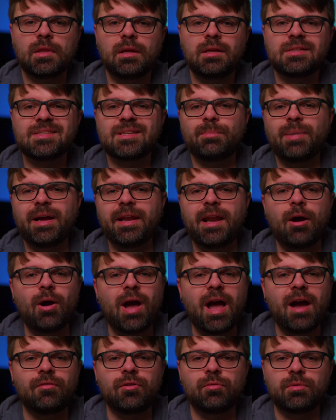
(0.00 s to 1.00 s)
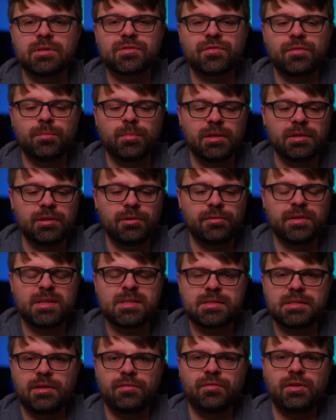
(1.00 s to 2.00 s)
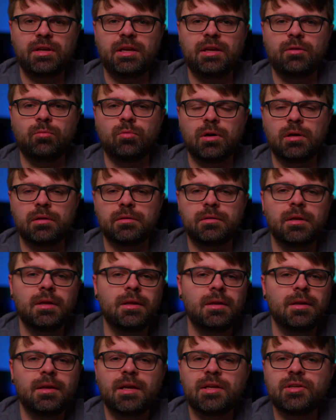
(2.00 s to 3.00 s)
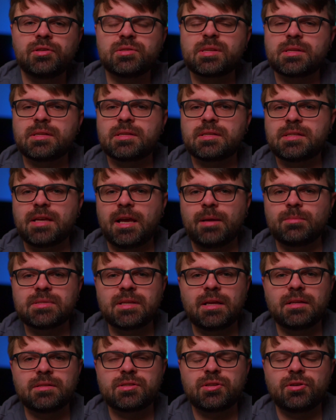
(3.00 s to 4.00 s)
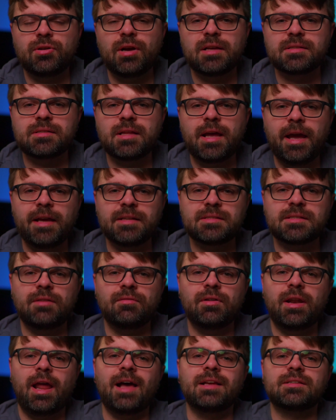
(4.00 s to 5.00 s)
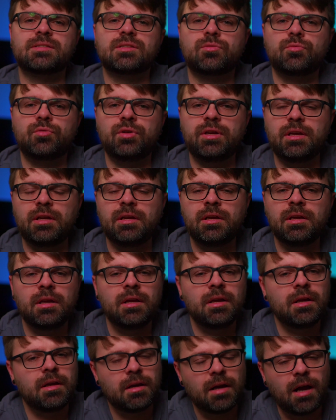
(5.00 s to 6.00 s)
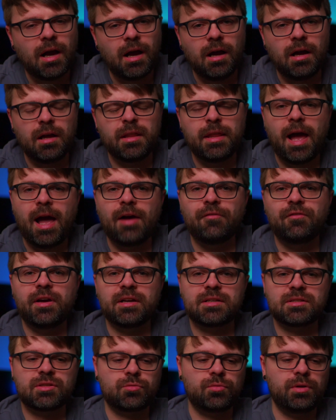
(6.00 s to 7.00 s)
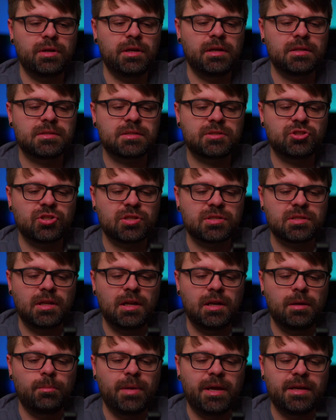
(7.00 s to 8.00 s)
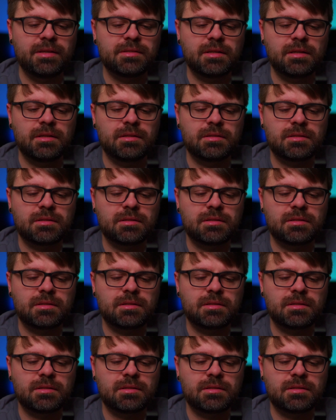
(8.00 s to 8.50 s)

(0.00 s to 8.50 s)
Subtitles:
So by now, everyone's familiar with the ZV-E1. It uses the same sensor as the A7S III, the FX3. It's just an amazing